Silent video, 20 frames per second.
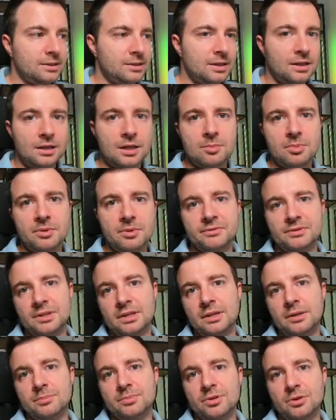And a couple of
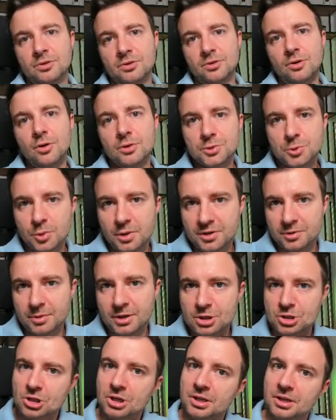the protocols worth
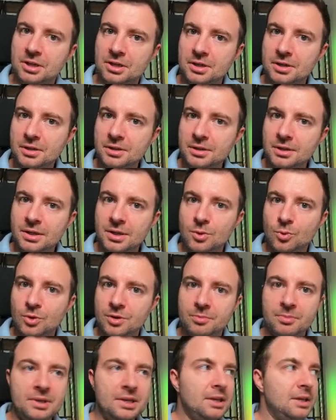mentioning here
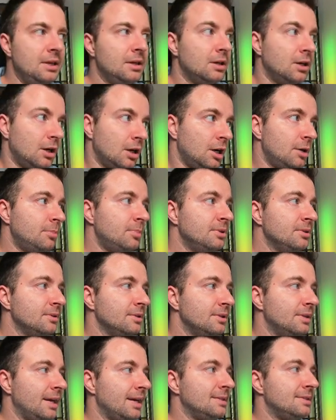would be CARP,
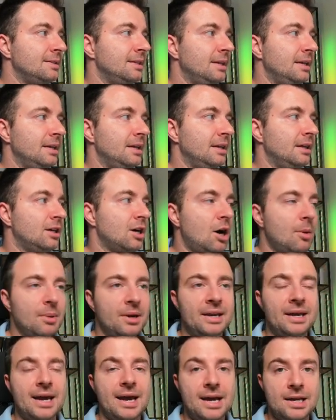that's the
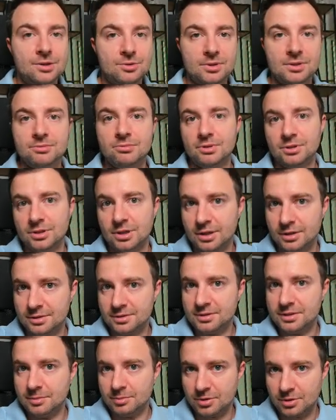Common Address
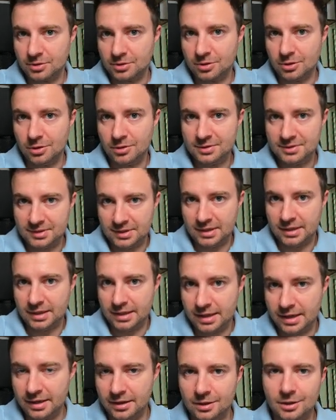Redundancy Protocol,
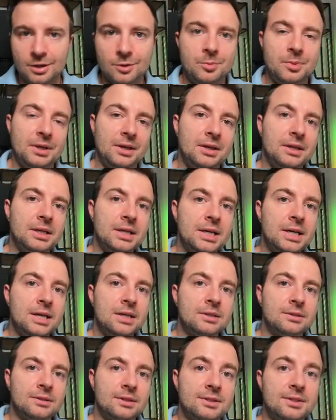CARP.
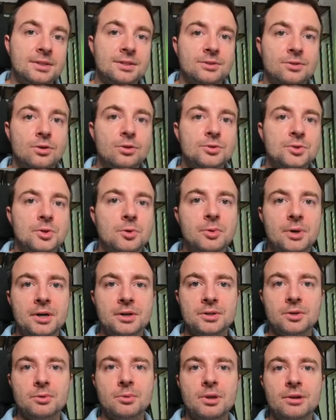This is also
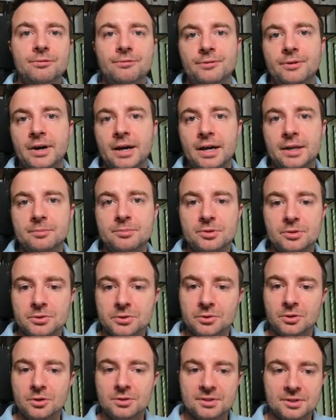where you will find
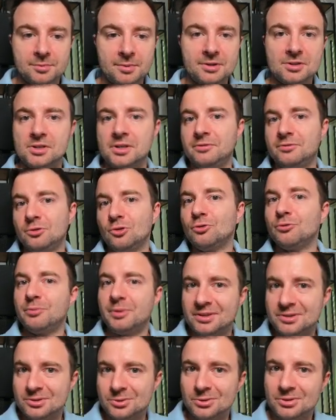protocols, especially if you've
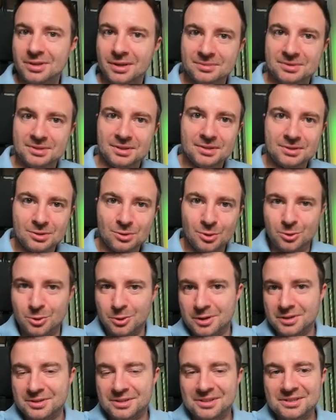been through some Cisco
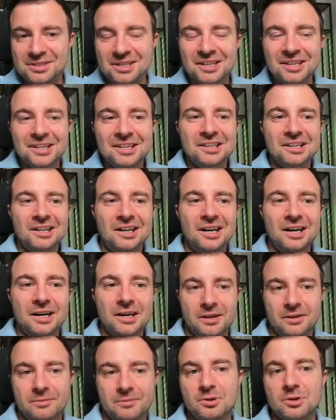courses,
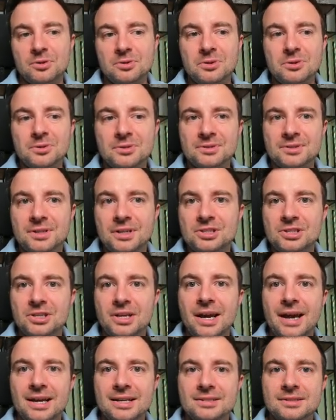uh, protocols such
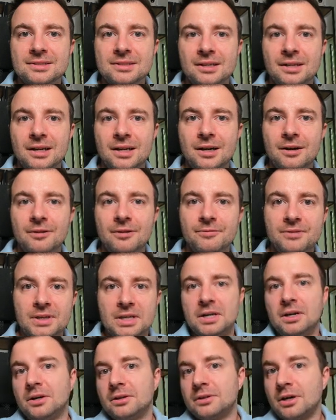as uh,
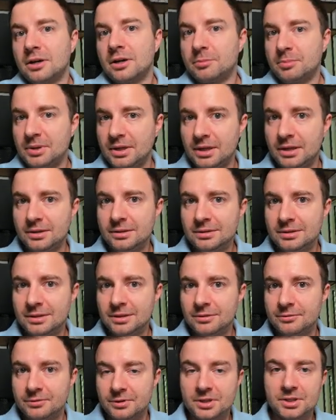VRRP,
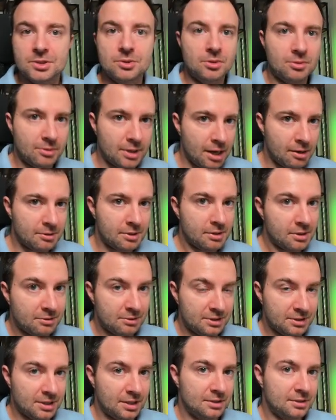virtual router
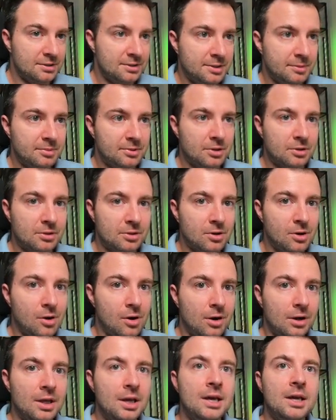redundancy
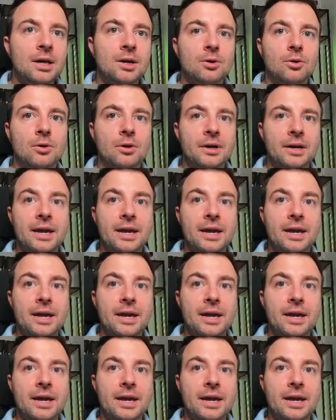protocol or